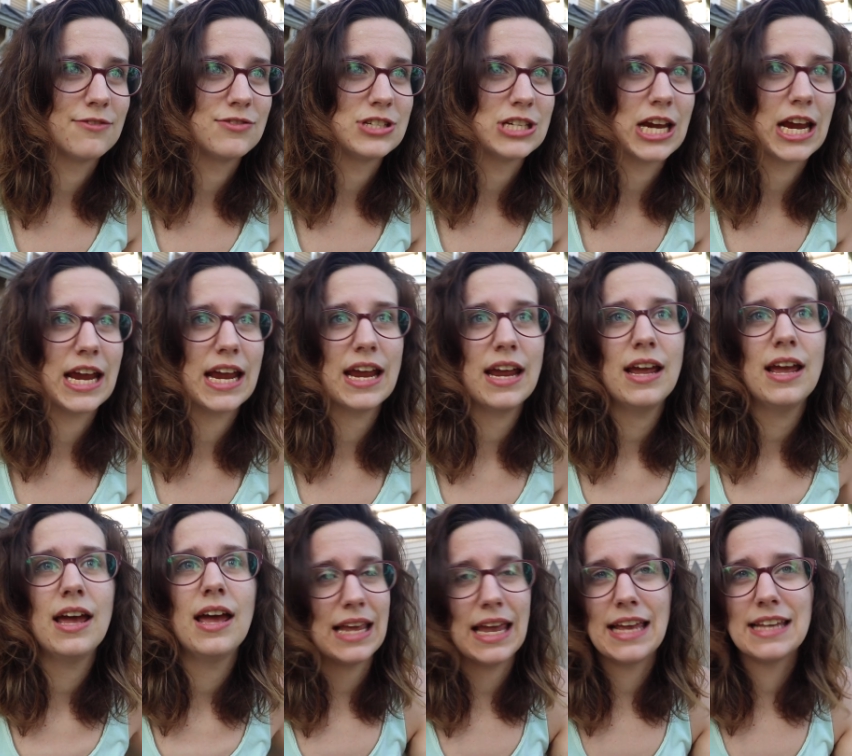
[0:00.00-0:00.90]
F J.
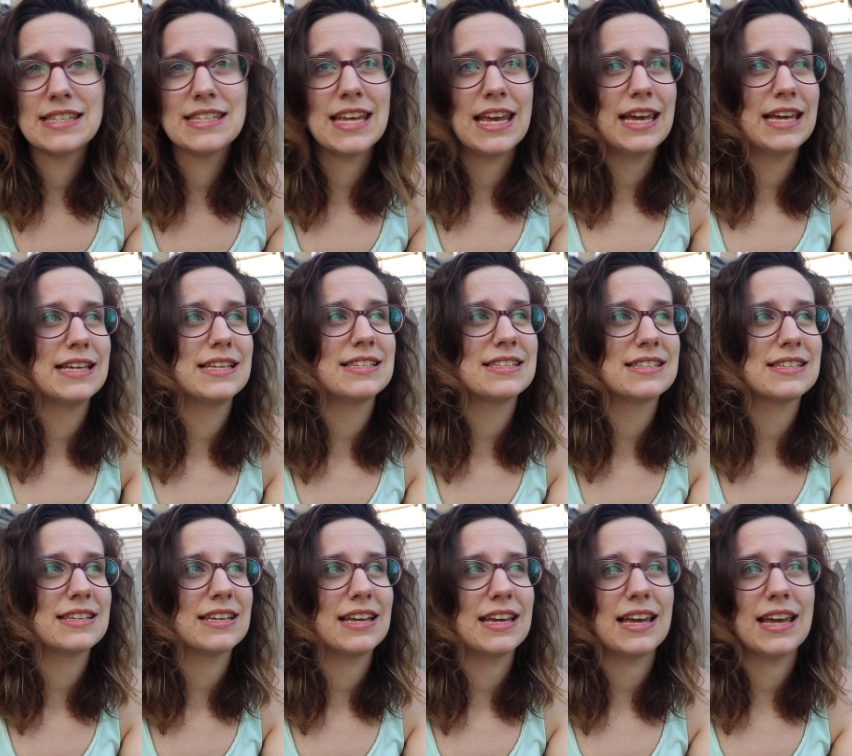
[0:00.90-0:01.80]
It's
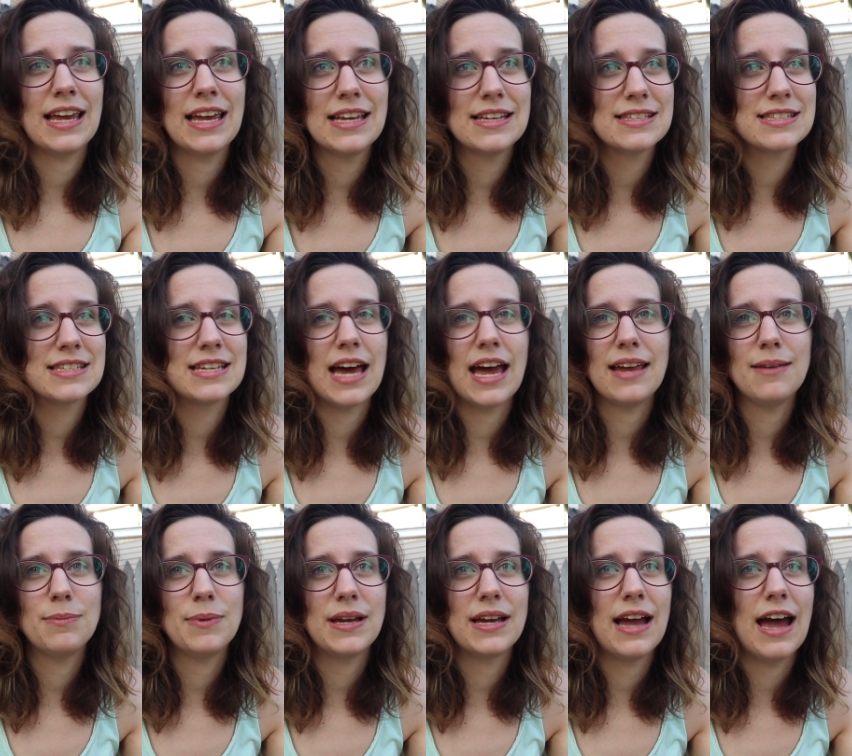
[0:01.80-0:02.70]
his his
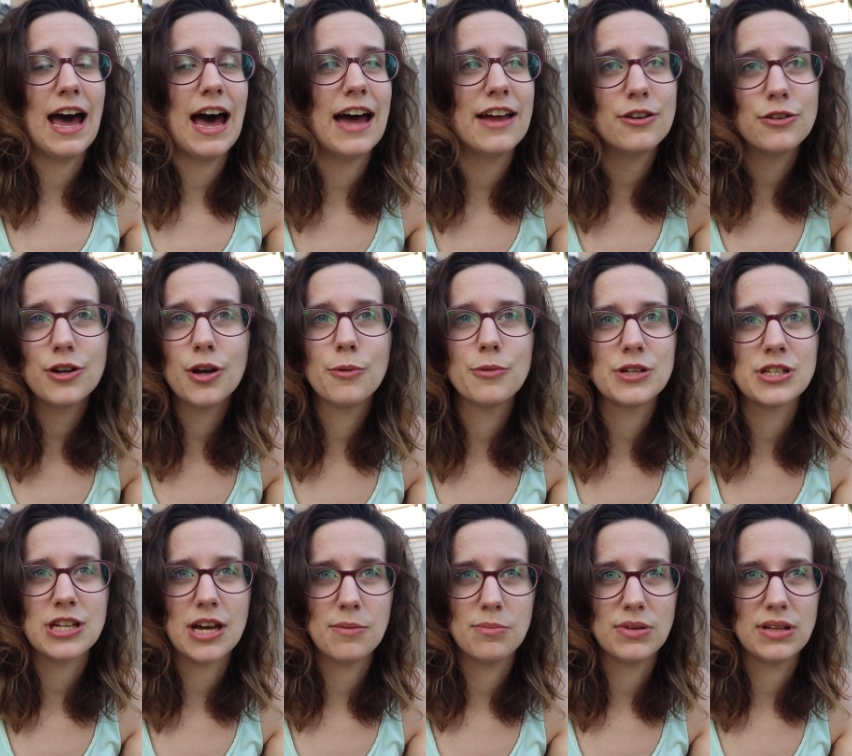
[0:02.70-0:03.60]
typing. I don't know
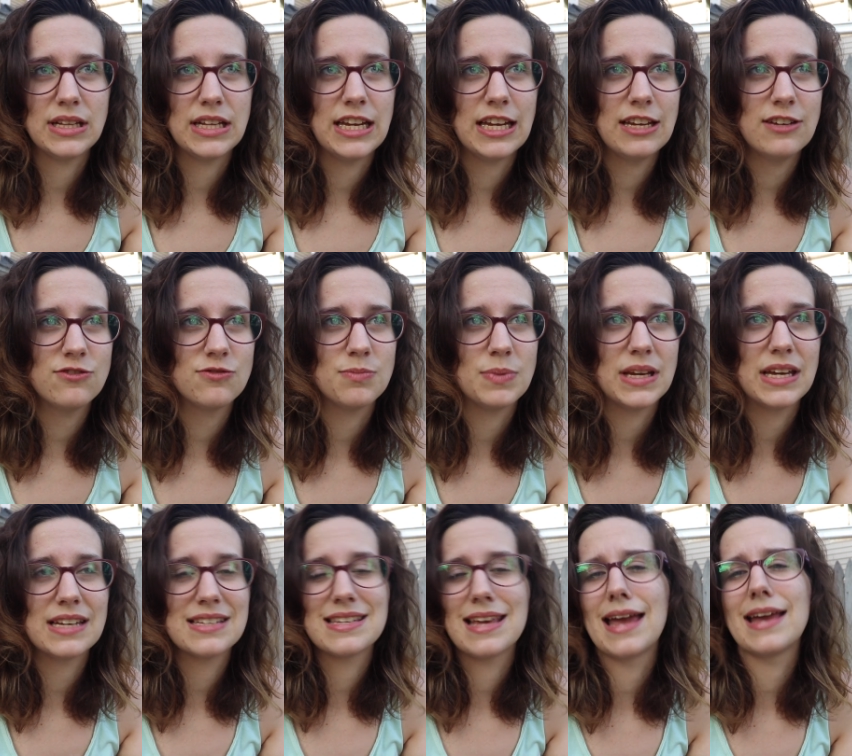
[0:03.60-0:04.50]
which I believe
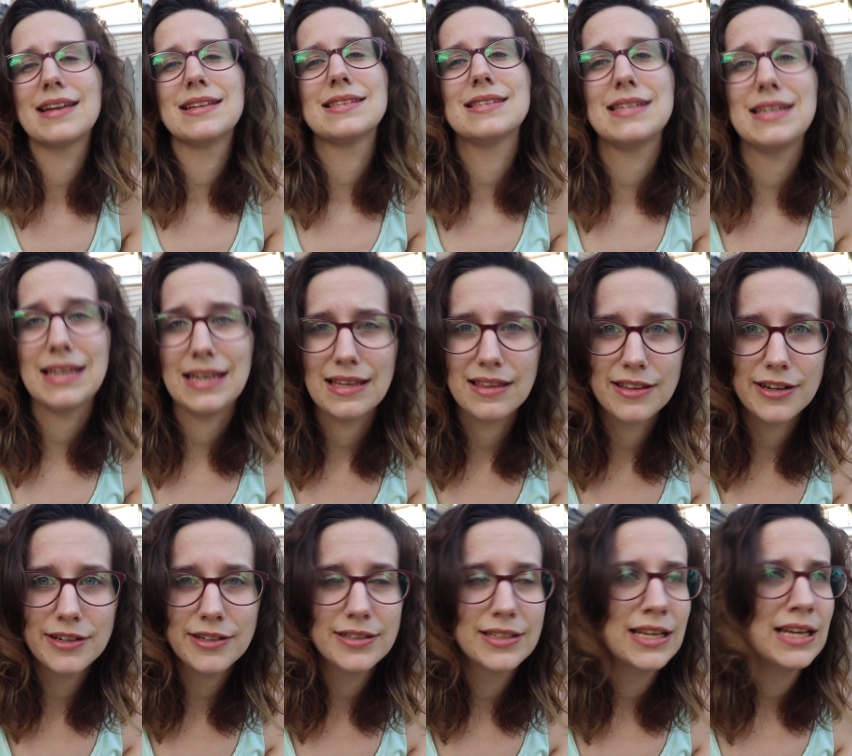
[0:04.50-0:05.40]
because I could see
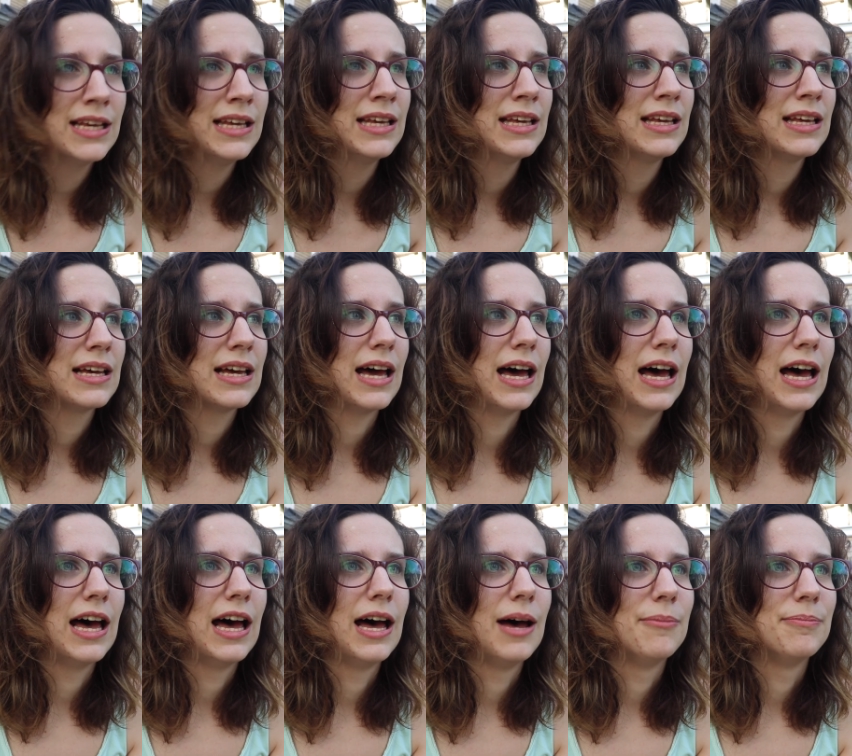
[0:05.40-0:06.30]
either.
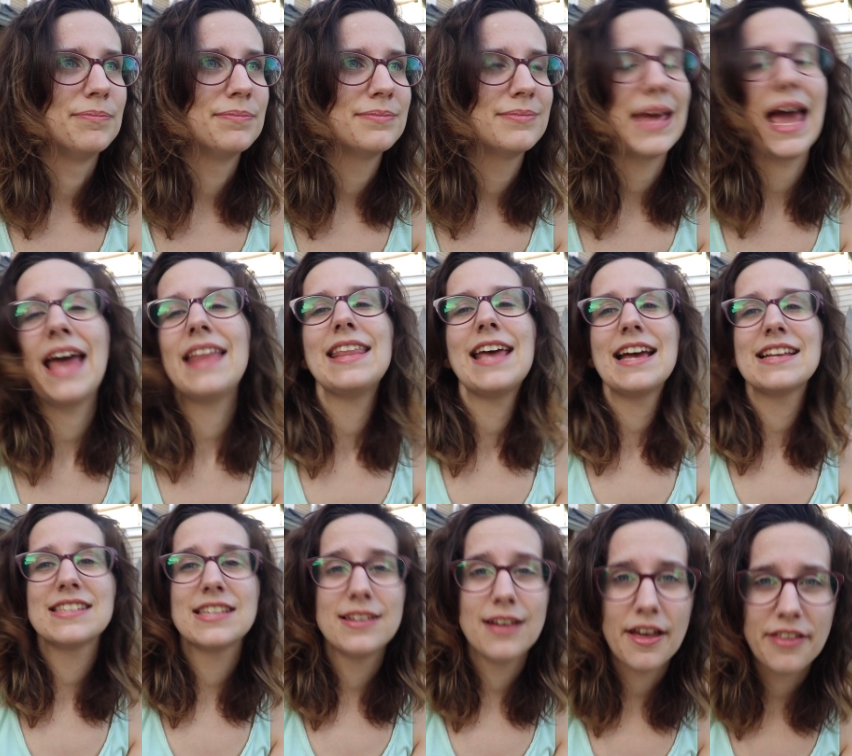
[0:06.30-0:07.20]
Um, and
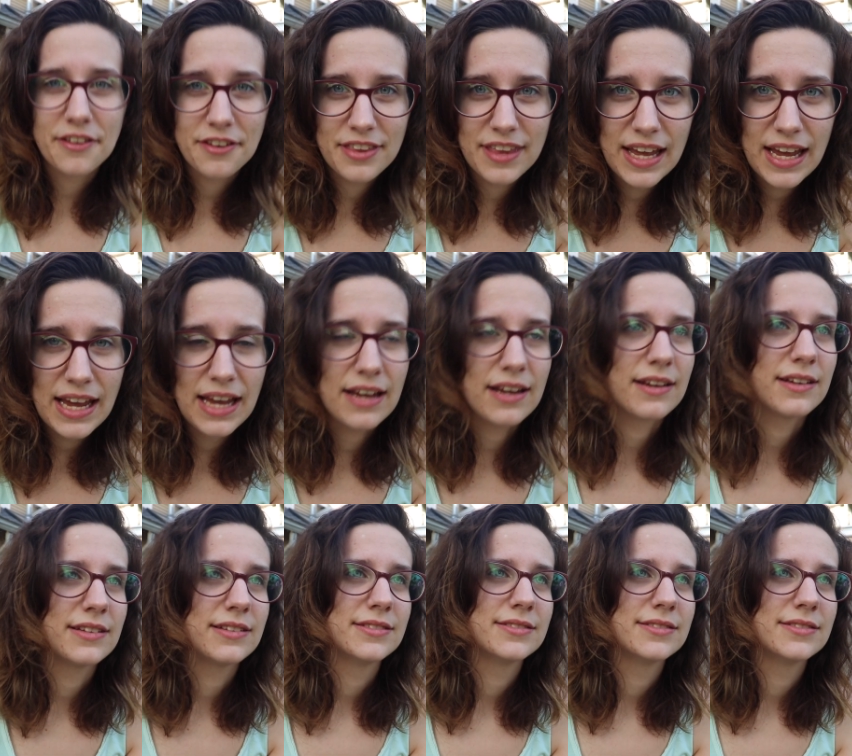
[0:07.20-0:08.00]
that's another thing.